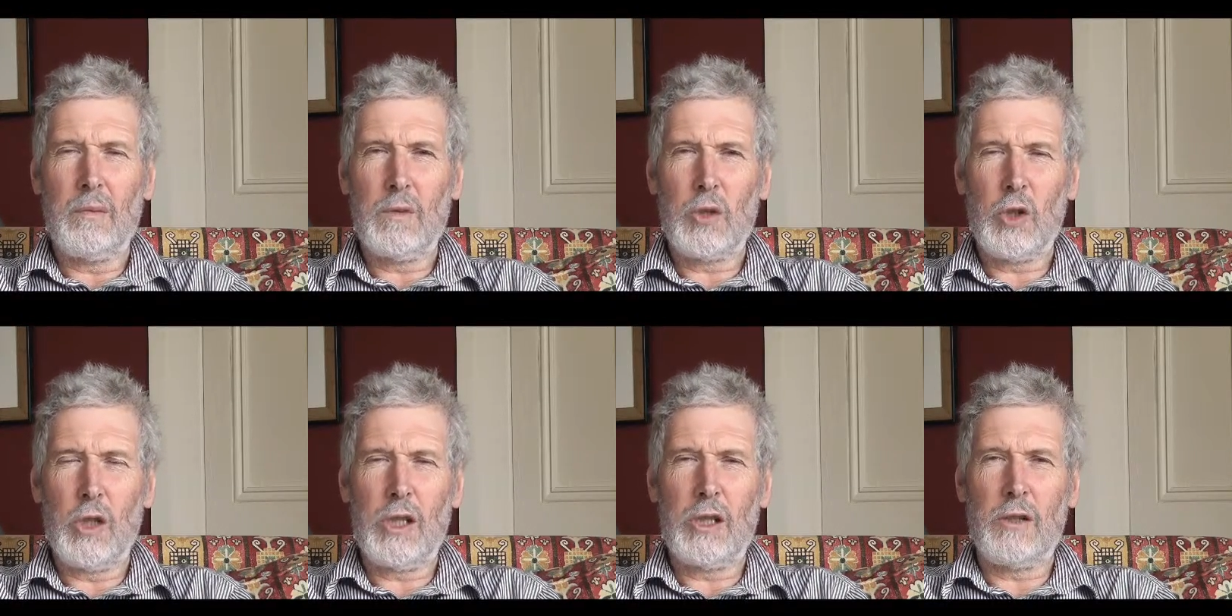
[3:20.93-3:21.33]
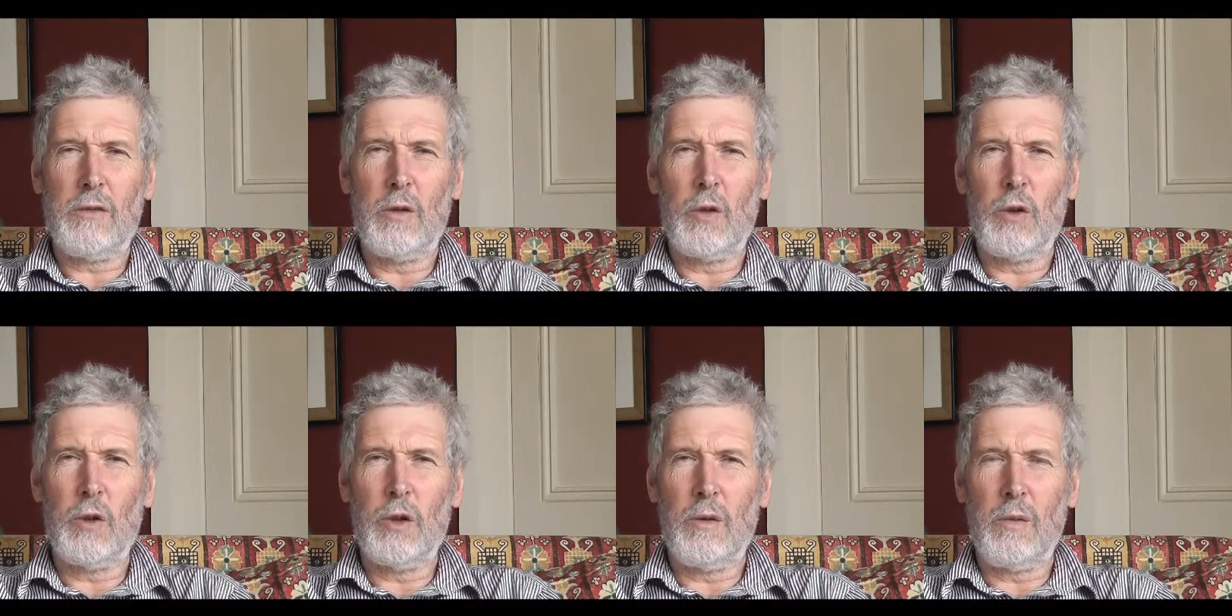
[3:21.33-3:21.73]

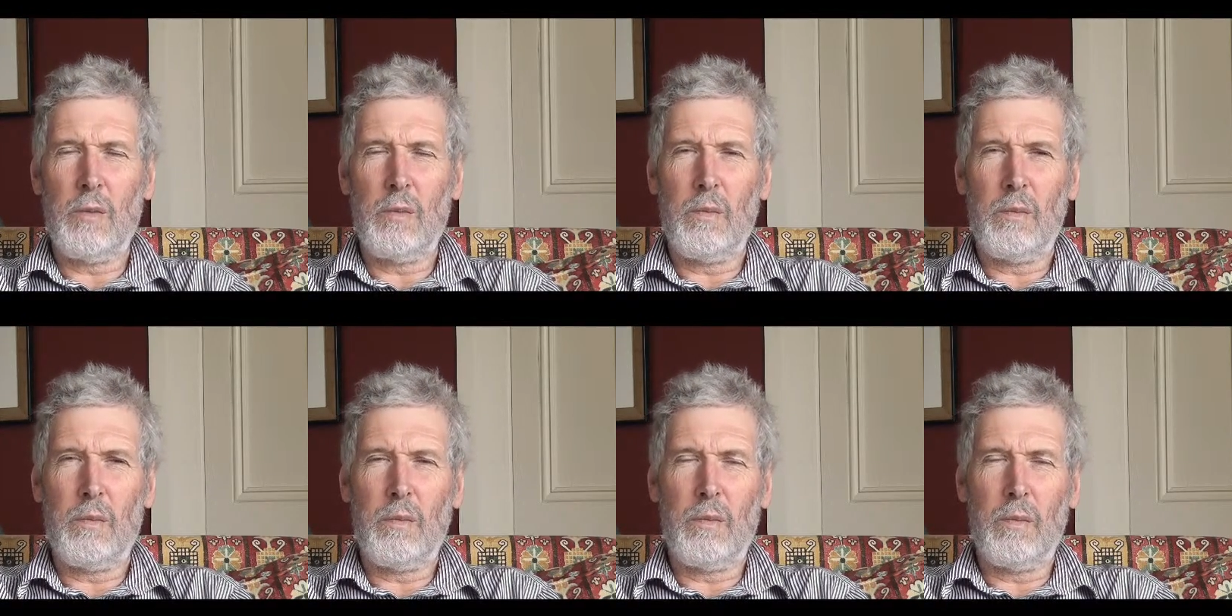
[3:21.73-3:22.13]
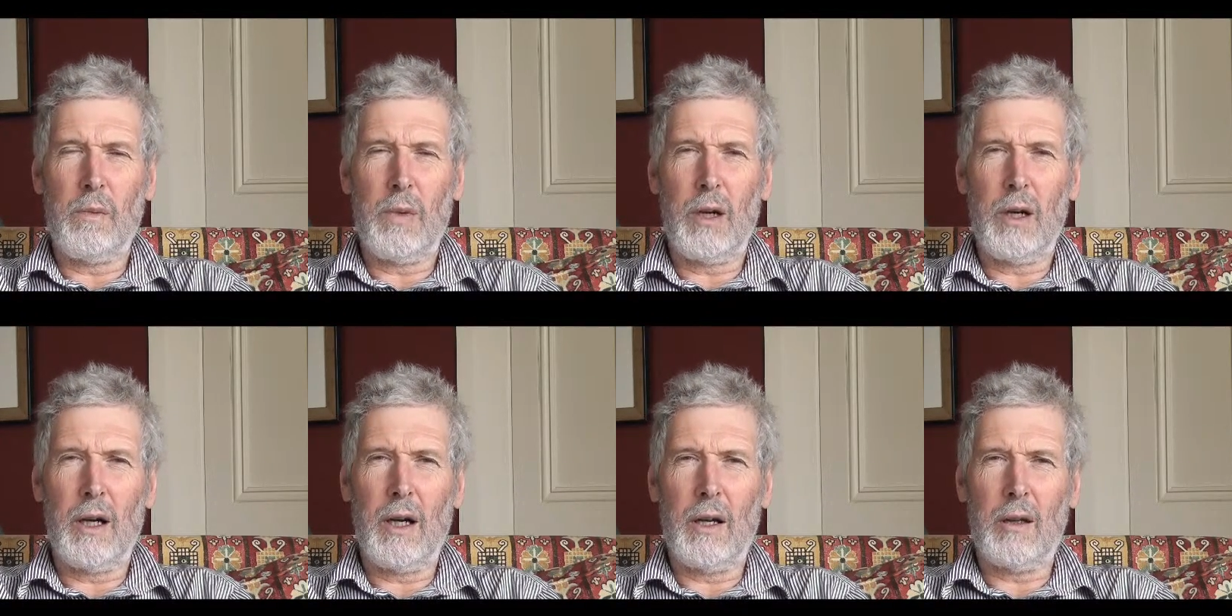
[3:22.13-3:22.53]
transferred
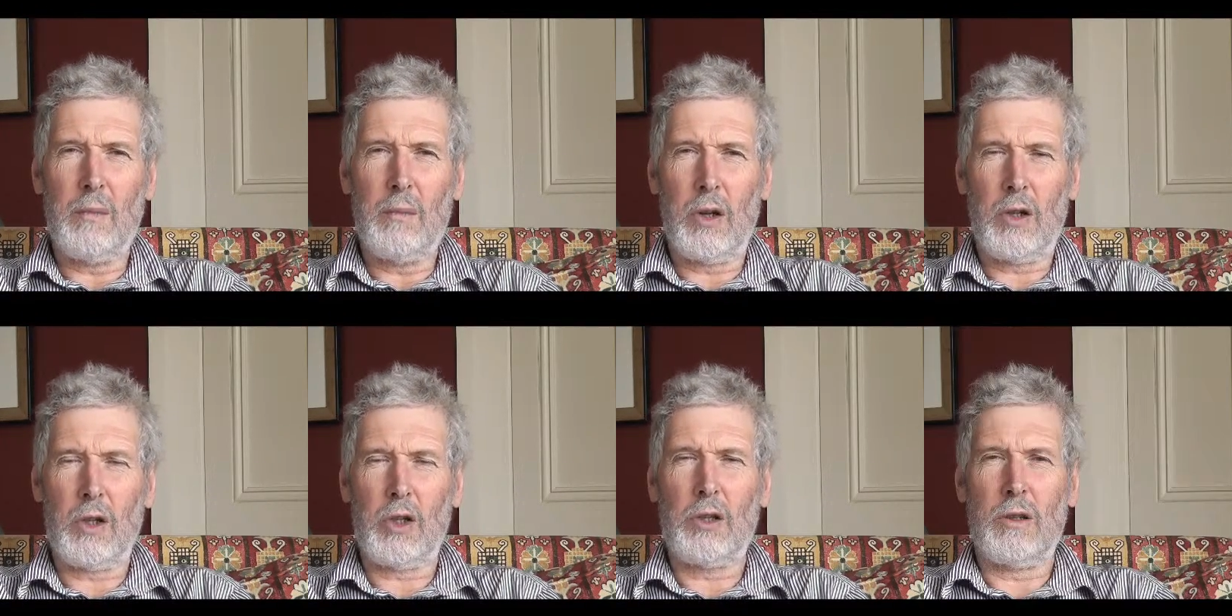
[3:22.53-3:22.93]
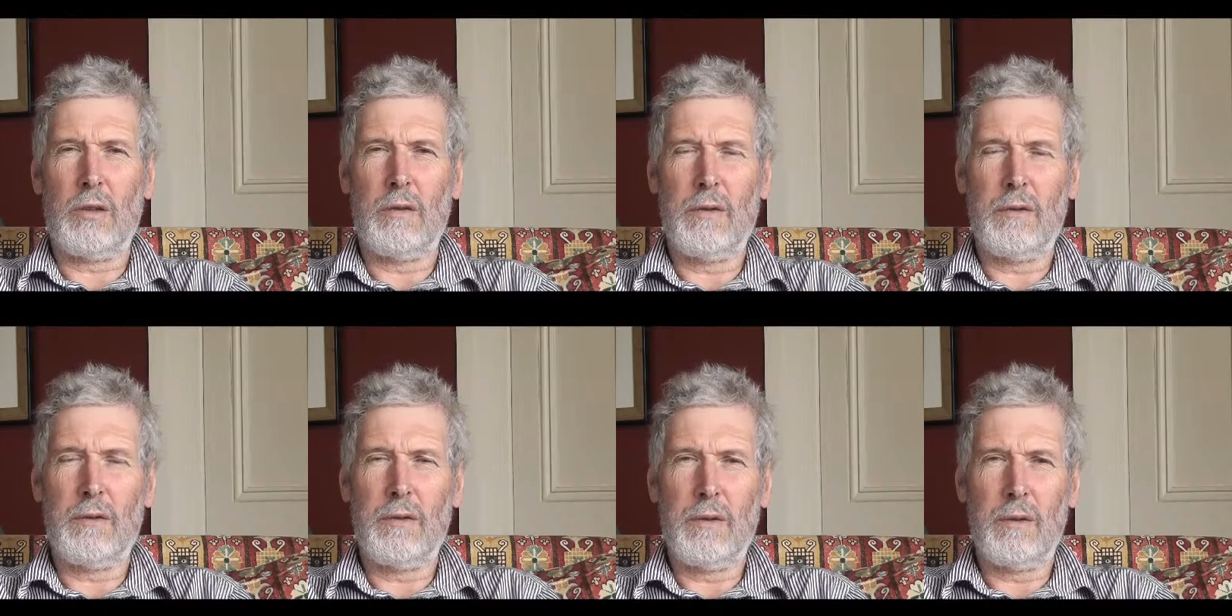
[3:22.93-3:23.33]
by
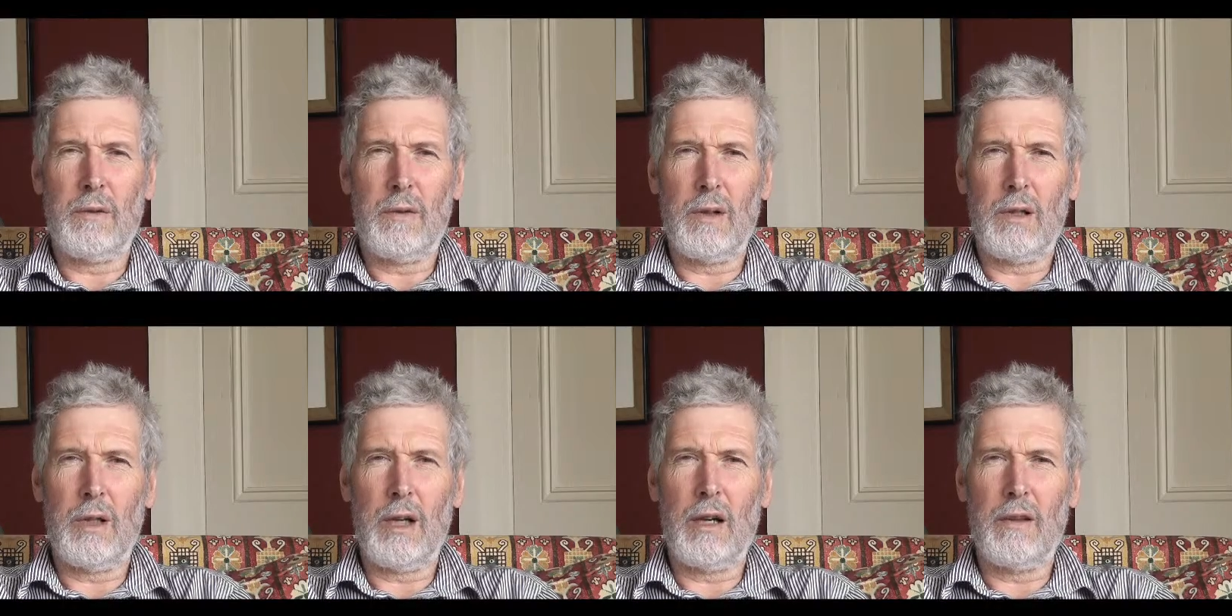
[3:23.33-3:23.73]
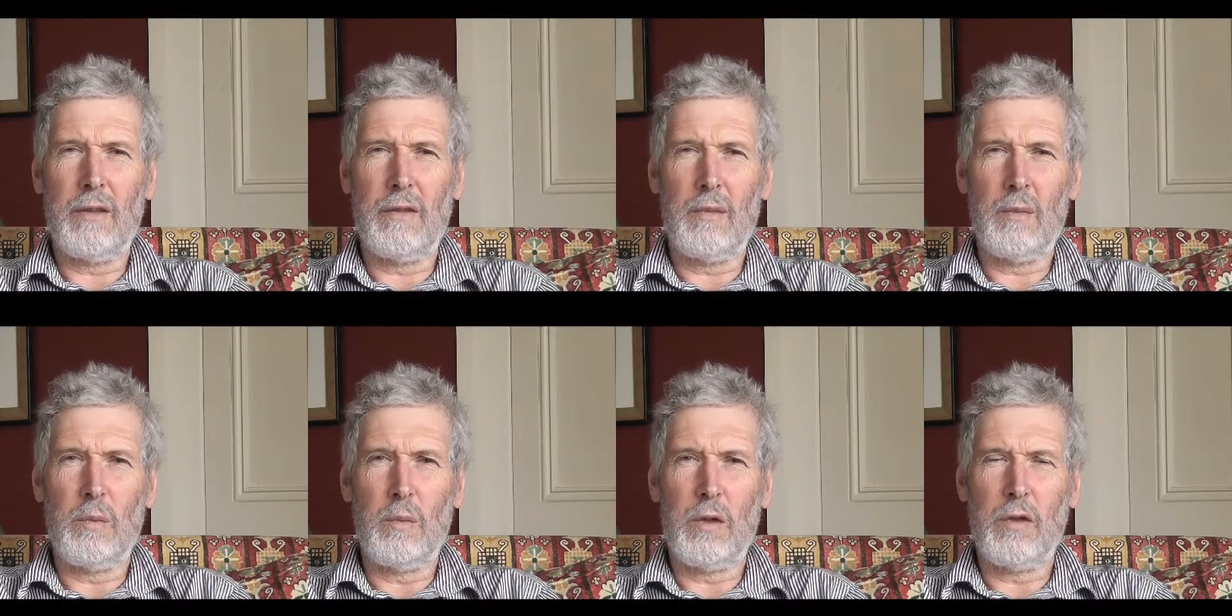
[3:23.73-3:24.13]
Microsoft Live
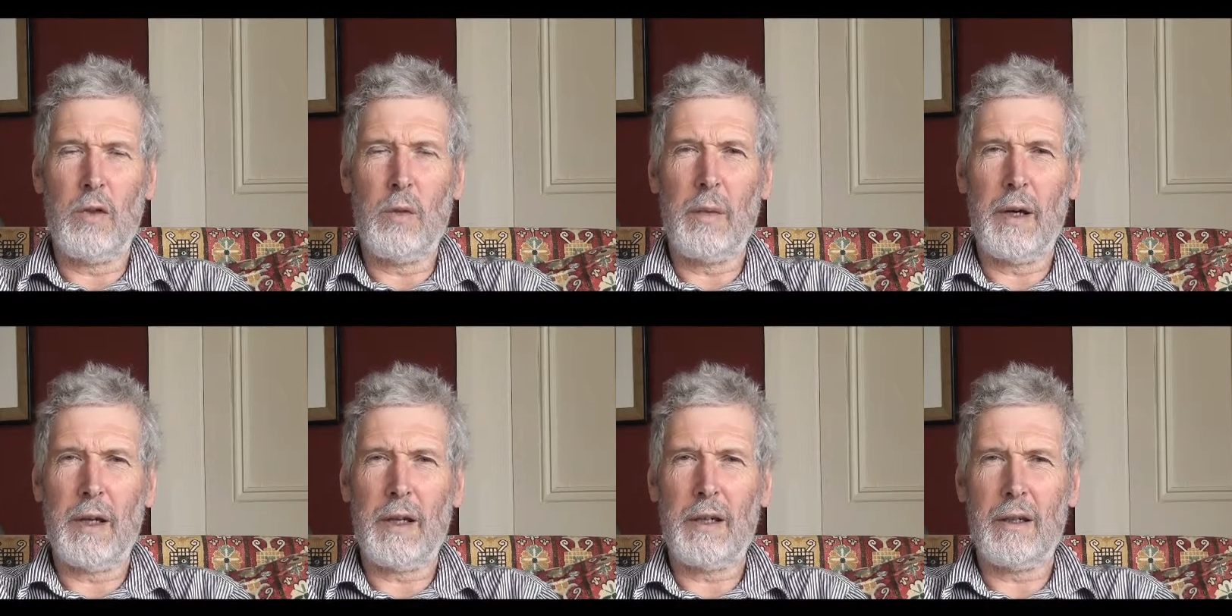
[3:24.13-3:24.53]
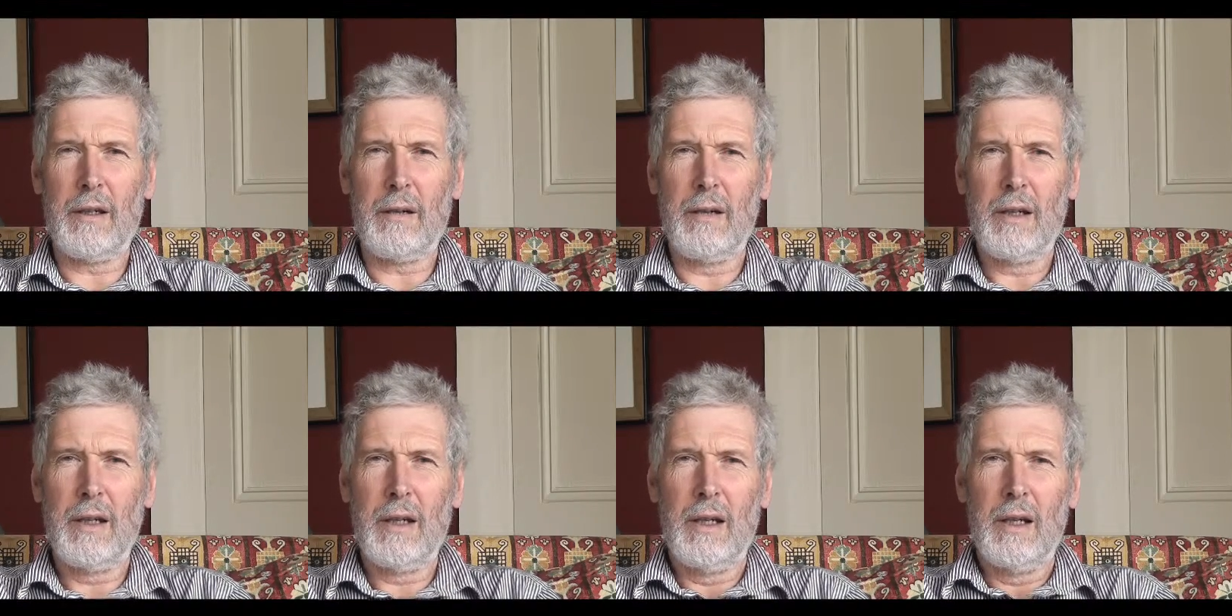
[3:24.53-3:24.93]
Movie Maker